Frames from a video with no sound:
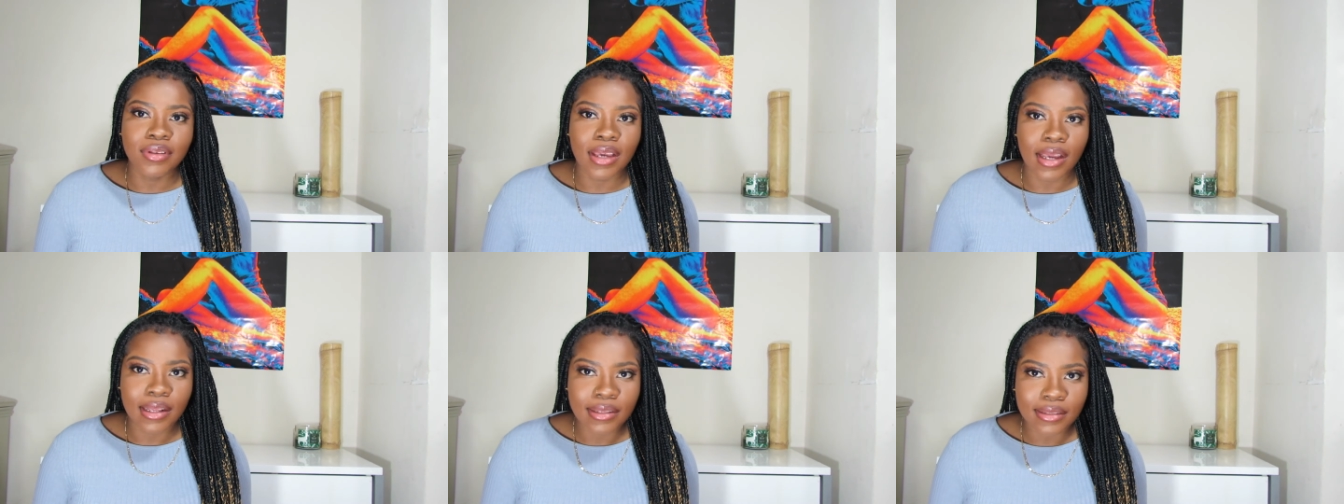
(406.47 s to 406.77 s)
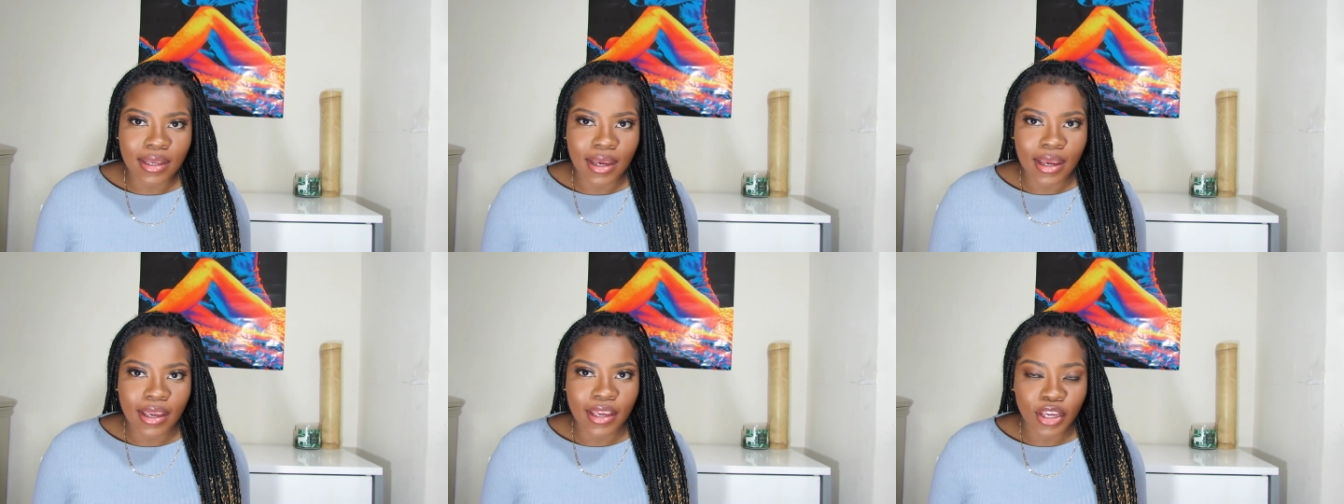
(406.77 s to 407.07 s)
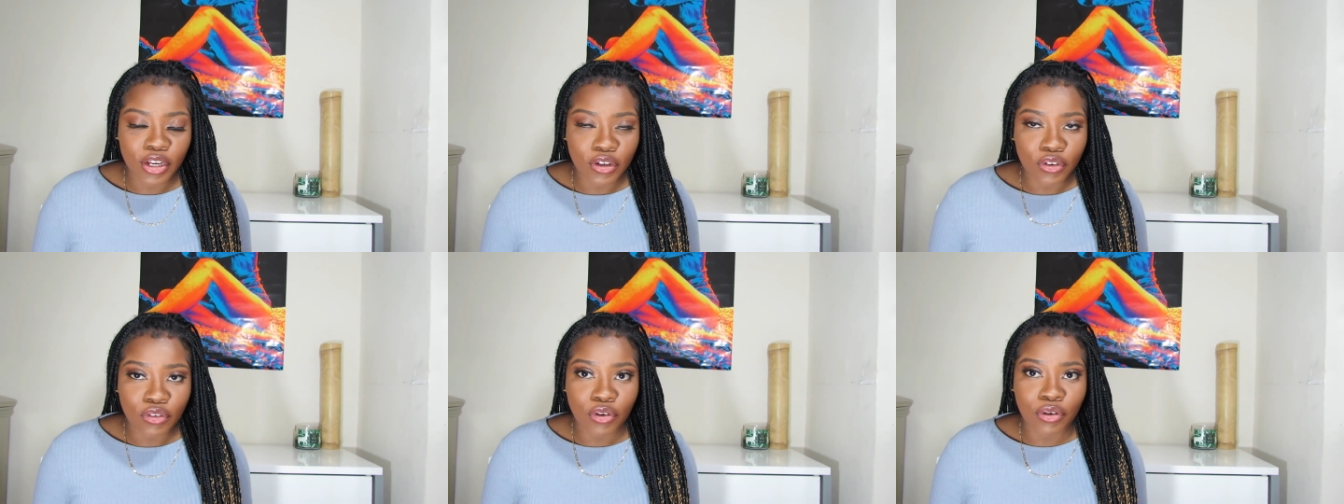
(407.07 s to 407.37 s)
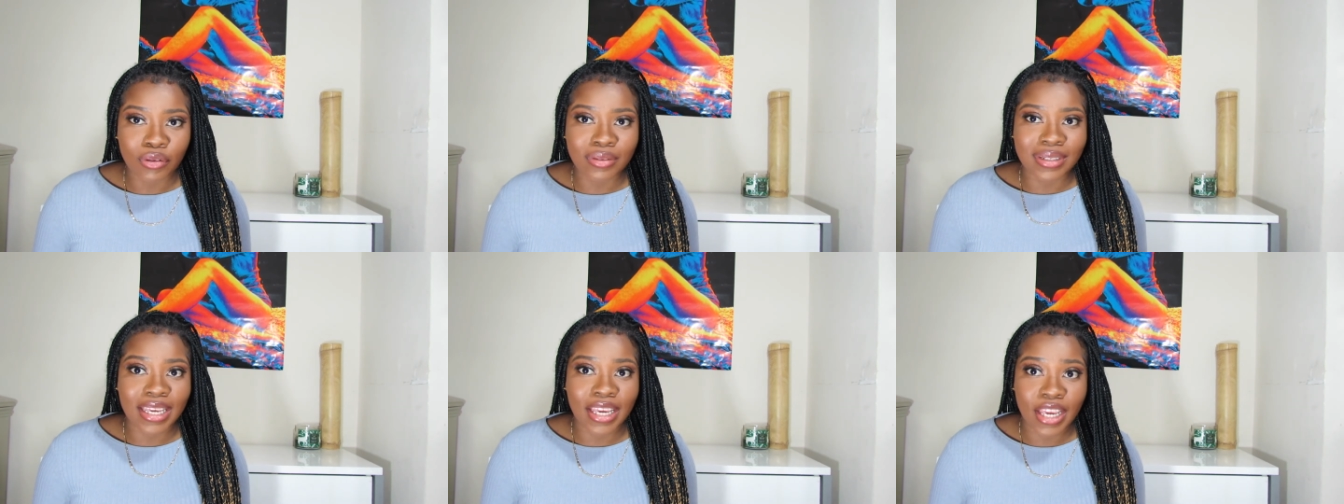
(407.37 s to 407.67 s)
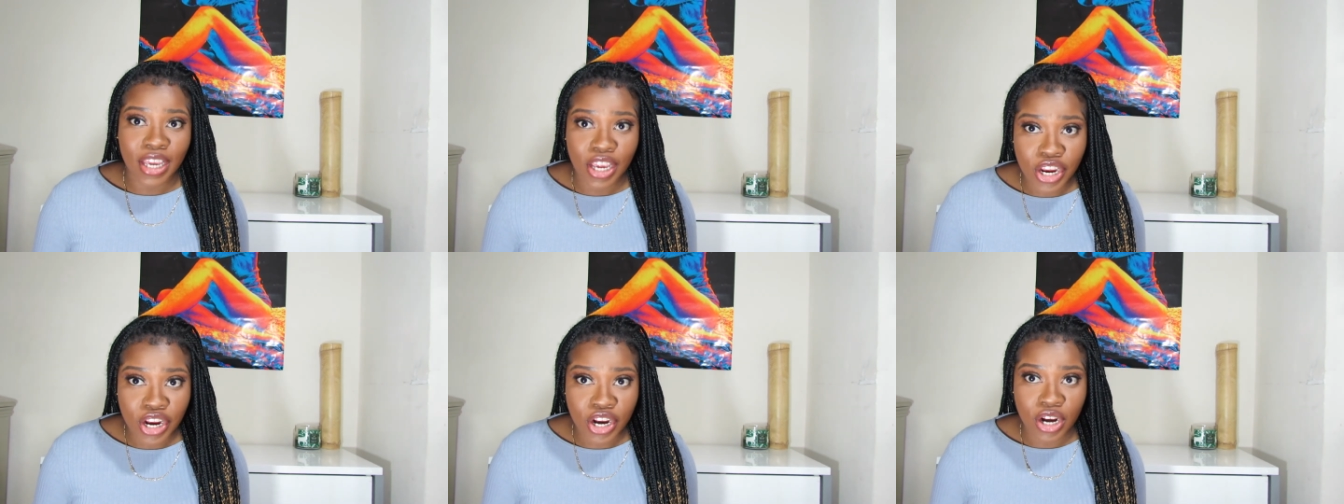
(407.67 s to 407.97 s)
get that ingrown
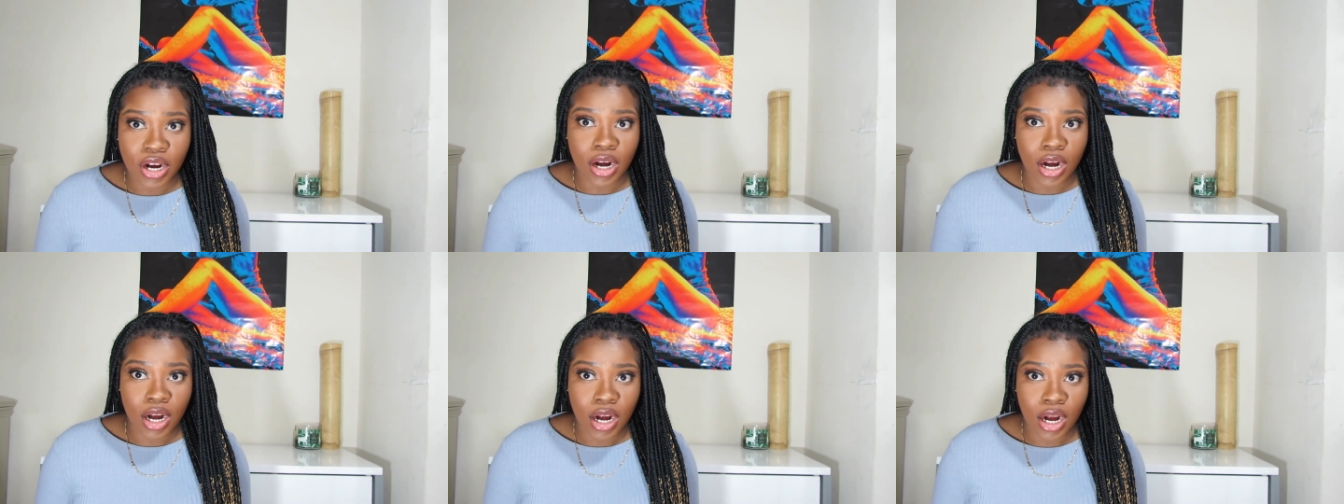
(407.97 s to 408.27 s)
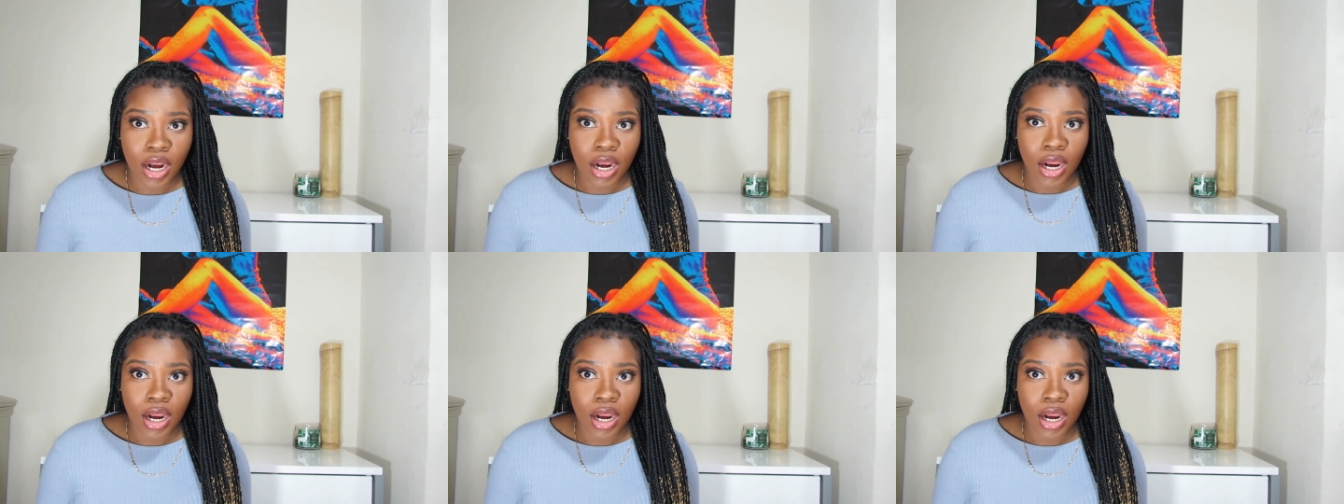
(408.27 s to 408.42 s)
hair